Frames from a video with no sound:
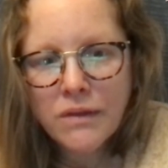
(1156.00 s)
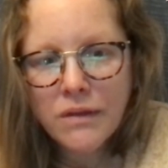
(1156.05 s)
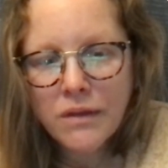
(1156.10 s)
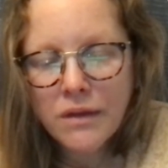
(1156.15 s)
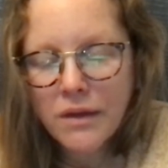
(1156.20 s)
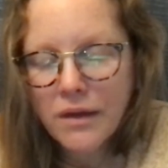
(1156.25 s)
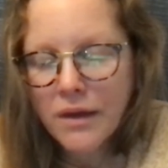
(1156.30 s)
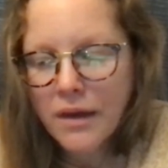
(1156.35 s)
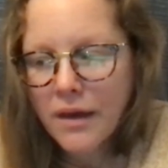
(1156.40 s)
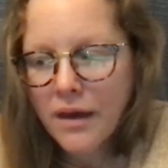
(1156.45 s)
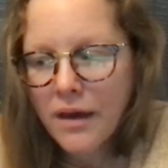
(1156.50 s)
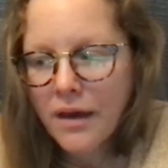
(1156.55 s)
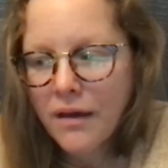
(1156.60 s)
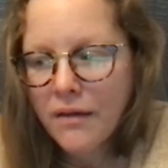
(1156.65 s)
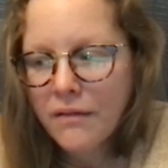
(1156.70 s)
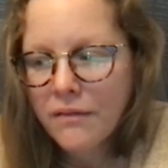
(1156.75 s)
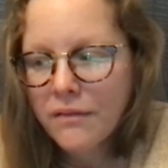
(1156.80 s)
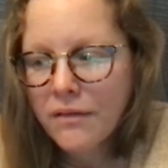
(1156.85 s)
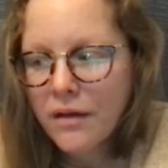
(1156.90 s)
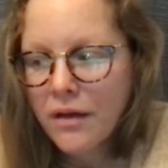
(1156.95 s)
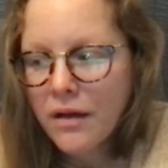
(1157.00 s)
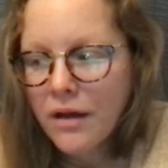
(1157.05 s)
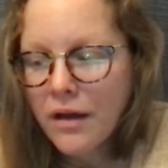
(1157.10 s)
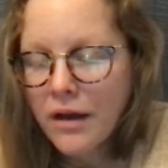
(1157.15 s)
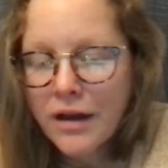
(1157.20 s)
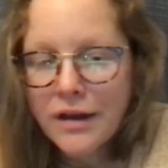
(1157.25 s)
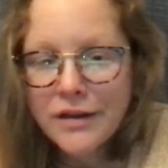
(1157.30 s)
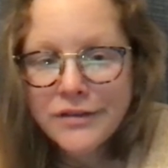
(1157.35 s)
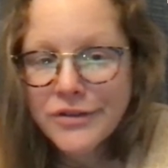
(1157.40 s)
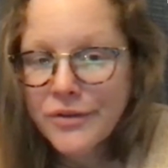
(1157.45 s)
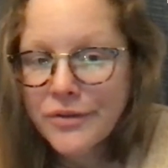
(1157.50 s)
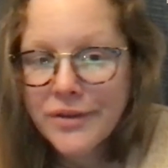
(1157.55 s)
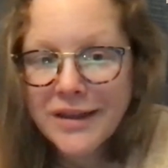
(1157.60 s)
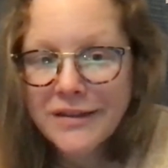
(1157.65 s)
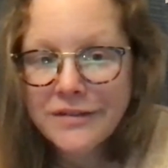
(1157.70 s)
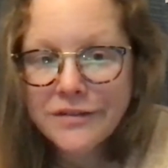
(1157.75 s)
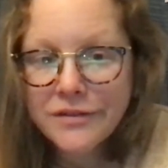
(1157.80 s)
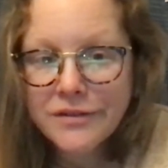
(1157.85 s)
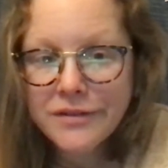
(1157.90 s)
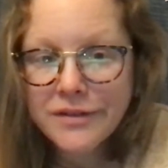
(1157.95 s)
Yeah. So
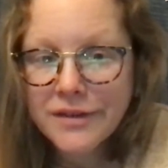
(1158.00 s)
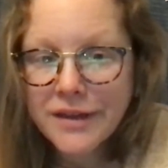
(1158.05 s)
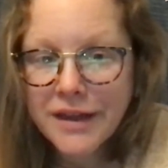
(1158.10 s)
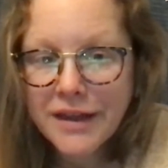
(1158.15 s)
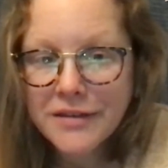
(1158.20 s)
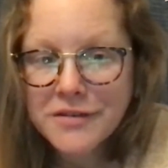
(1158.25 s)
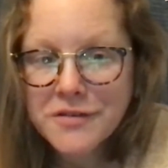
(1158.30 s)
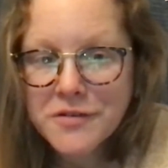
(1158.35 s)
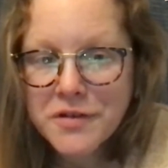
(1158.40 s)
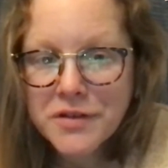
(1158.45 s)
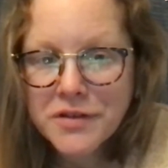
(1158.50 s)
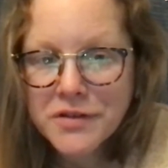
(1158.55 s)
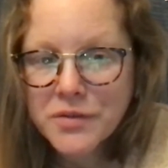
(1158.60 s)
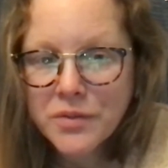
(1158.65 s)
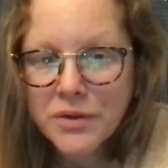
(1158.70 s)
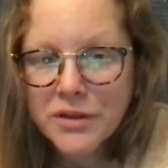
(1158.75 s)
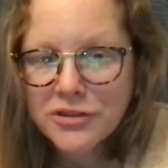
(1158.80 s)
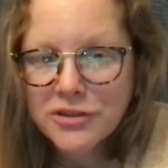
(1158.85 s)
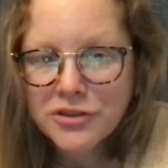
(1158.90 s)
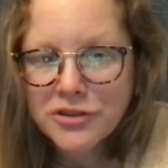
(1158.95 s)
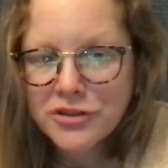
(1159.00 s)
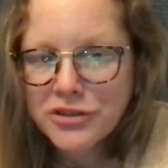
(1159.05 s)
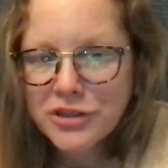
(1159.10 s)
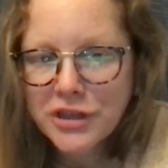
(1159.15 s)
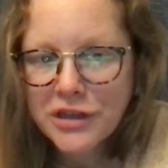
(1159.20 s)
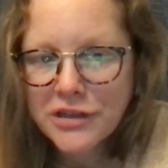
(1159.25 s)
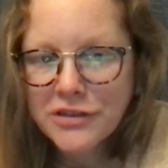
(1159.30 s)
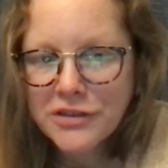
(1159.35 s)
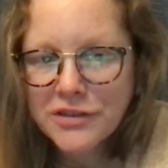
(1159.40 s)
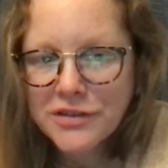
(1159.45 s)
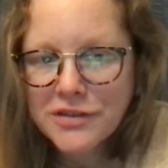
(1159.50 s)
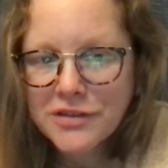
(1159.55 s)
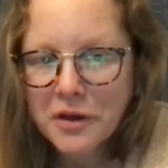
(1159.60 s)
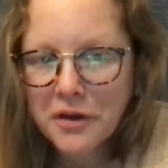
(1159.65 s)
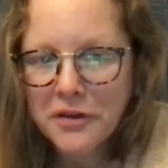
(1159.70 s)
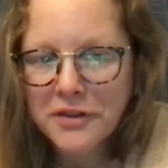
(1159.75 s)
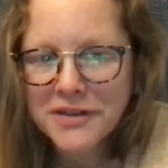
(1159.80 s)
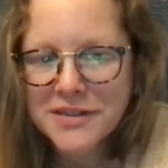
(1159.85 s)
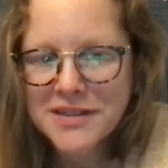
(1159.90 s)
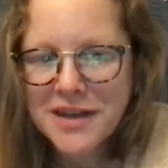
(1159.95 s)
that the answer to this question changes
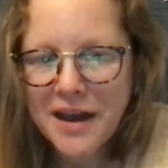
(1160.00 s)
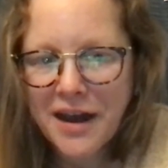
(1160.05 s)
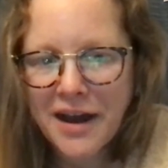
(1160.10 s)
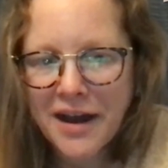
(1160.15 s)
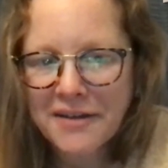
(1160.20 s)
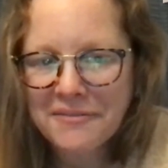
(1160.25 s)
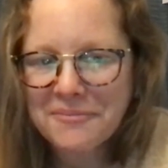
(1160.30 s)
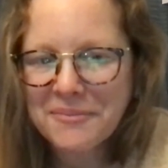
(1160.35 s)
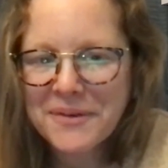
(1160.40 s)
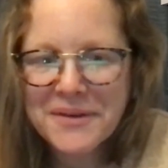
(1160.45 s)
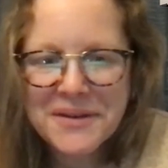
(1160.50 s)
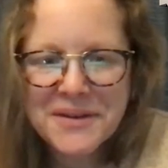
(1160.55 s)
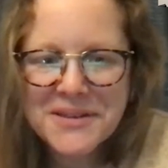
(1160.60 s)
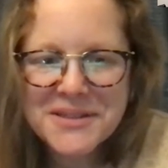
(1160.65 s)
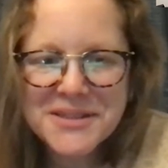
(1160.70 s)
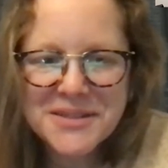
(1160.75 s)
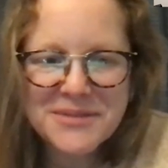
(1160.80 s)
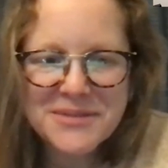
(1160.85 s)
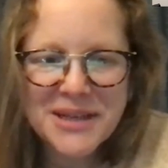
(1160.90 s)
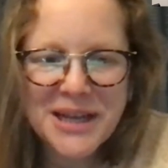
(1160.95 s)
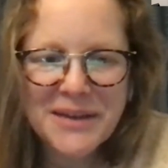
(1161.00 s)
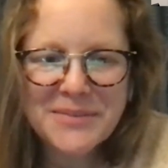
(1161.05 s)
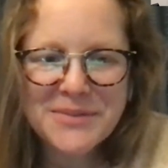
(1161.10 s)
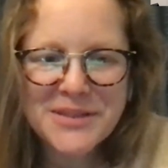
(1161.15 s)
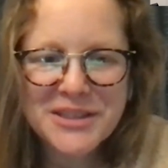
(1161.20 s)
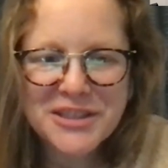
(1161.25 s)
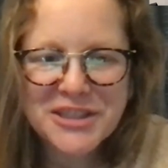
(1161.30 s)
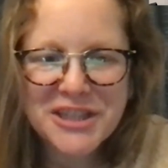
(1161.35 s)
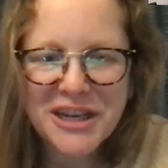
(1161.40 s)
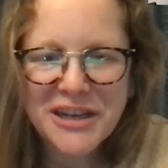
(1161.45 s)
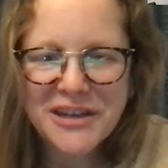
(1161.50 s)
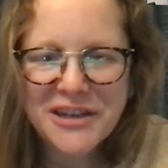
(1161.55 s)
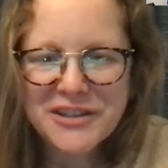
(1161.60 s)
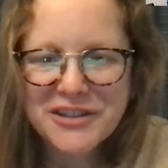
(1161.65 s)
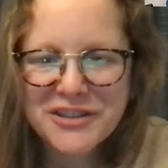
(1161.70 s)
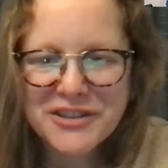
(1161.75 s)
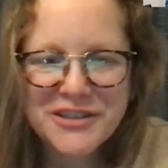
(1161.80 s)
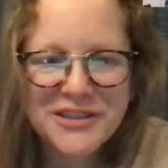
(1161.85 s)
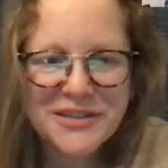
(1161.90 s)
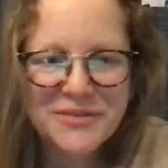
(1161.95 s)
all the time. Sometimes it
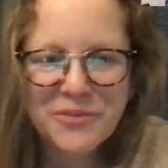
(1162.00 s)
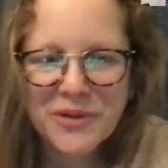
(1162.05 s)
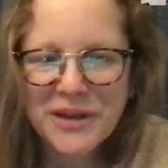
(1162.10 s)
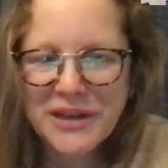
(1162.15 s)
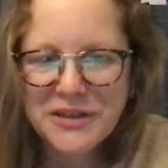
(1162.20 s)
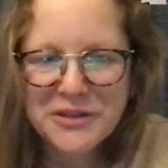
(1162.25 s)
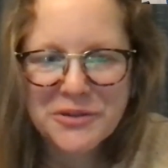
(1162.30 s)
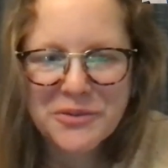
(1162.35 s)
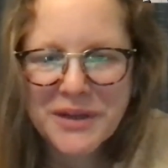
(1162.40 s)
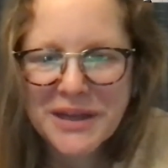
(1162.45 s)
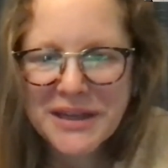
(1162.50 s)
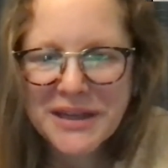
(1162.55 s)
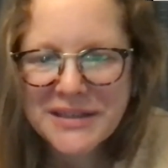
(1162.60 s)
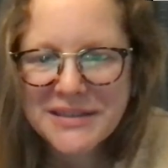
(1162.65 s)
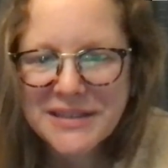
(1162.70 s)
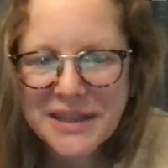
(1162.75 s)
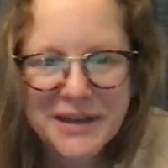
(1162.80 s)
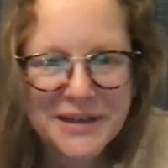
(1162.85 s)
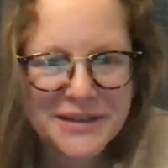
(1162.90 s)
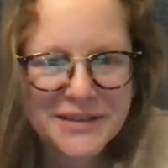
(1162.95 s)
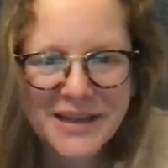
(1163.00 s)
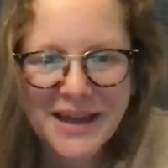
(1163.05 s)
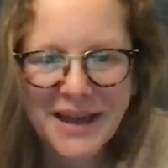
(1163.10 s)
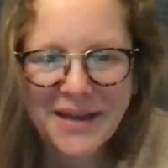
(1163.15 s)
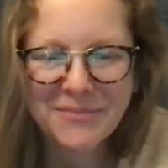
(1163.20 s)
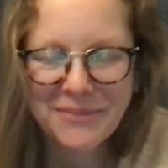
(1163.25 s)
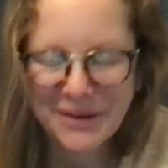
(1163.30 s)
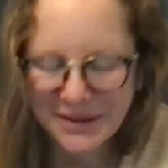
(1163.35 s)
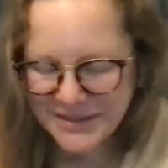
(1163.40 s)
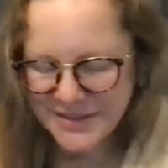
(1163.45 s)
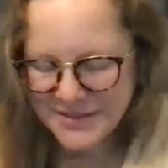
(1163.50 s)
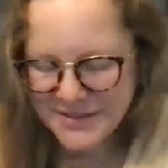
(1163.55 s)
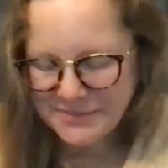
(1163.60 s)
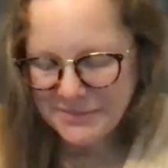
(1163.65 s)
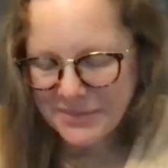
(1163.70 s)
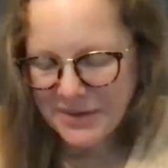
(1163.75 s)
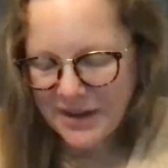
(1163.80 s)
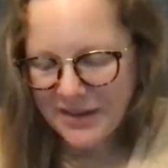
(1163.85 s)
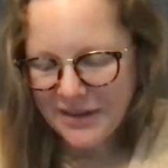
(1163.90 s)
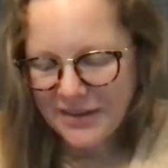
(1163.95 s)
changes week to week, day to day, month to
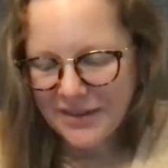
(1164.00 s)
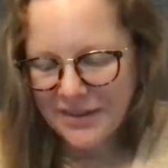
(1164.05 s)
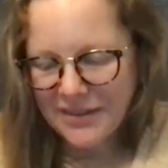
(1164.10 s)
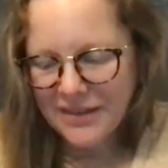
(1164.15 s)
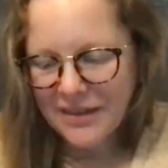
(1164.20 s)
month.